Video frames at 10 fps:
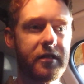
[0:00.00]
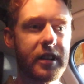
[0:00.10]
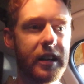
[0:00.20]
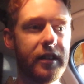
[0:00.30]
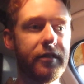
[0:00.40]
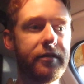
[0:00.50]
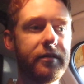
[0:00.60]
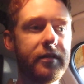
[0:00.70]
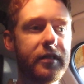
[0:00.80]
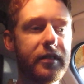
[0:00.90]
kind of
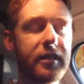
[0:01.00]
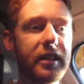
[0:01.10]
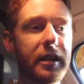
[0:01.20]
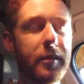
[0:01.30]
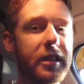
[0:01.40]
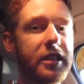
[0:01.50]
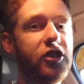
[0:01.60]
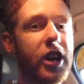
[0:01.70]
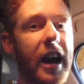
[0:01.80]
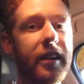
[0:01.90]
gimmicky
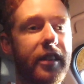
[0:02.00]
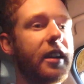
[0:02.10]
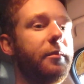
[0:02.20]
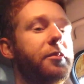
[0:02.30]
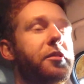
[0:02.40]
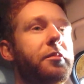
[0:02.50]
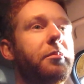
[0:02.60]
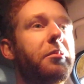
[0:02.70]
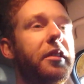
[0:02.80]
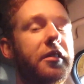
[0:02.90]
jack that comes
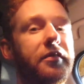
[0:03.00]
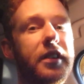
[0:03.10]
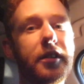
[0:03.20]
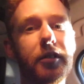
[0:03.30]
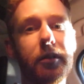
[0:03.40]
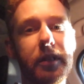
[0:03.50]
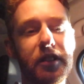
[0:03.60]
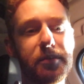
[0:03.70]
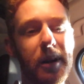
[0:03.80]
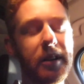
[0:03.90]
with your vehicle with the
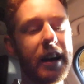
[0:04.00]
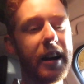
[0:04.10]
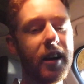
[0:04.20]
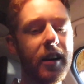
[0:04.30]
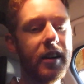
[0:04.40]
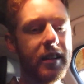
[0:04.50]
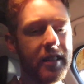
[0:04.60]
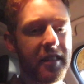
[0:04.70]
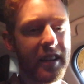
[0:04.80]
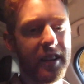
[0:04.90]
spare tire.
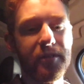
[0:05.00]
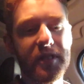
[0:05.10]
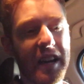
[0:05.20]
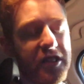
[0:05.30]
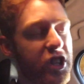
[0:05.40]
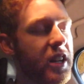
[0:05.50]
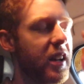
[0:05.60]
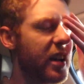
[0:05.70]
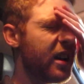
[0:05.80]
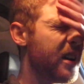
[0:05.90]
That's kind of sketchy.
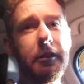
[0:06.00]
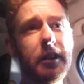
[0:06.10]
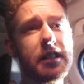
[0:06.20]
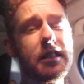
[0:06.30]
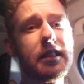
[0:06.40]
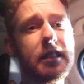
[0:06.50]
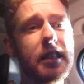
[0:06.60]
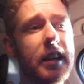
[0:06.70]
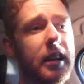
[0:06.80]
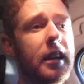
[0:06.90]
Anyways,
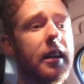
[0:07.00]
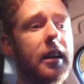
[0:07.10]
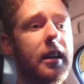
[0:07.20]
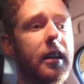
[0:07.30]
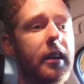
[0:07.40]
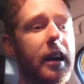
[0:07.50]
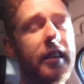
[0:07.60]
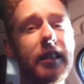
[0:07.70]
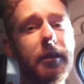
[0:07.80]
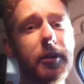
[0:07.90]
I think
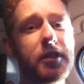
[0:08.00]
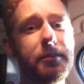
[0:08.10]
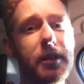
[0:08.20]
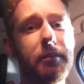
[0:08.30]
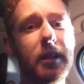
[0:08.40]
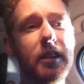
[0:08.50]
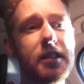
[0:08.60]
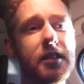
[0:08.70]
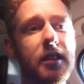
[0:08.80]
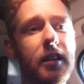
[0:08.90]
that about sums up my
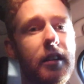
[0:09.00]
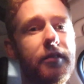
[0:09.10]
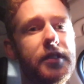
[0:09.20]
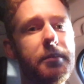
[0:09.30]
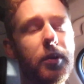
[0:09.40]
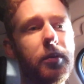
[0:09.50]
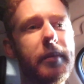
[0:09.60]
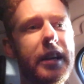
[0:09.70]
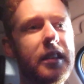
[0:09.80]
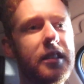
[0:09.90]
list of simple
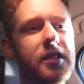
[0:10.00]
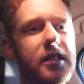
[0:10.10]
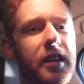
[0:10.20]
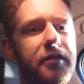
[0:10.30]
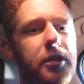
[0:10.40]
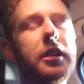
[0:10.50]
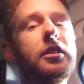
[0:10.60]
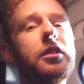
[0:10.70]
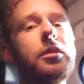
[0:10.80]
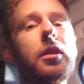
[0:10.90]
maintenance stuff you can
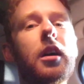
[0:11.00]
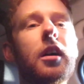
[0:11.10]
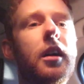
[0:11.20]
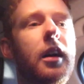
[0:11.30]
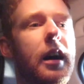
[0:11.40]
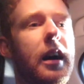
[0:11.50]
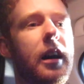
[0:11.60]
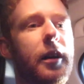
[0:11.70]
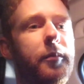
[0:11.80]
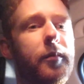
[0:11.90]
do
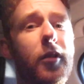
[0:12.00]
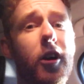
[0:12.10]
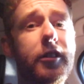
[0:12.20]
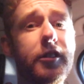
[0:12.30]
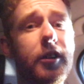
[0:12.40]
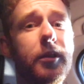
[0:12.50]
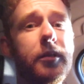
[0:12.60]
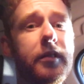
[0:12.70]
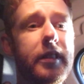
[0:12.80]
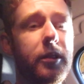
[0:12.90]
on your
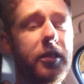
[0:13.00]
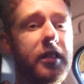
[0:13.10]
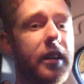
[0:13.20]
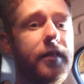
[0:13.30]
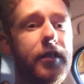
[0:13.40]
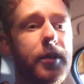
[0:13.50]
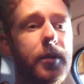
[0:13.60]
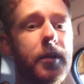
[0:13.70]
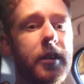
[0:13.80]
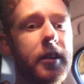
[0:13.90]
own that'll save
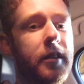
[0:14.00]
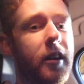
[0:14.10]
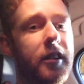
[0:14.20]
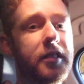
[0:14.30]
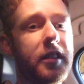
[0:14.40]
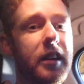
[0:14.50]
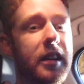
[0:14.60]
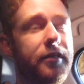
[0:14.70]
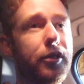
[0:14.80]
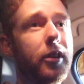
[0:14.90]
you. Honestly,
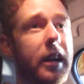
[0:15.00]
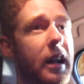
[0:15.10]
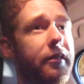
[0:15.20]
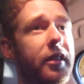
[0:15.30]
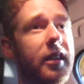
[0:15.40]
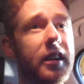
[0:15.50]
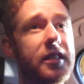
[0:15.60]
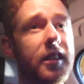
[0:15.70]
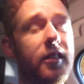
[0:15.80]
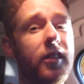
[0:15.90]
like if you look at everything I
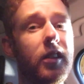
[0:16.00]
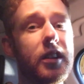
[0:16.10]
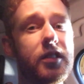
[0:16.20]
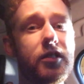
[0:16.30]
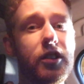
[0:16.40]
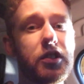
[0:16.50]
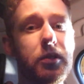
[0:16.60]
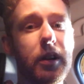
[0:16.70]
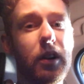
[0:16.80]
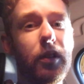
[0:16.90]
said on the list, just
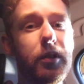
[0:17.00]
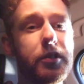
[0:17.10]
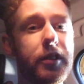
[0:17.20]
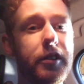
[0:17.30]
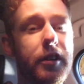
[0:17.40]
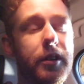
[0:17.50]
doing all those on your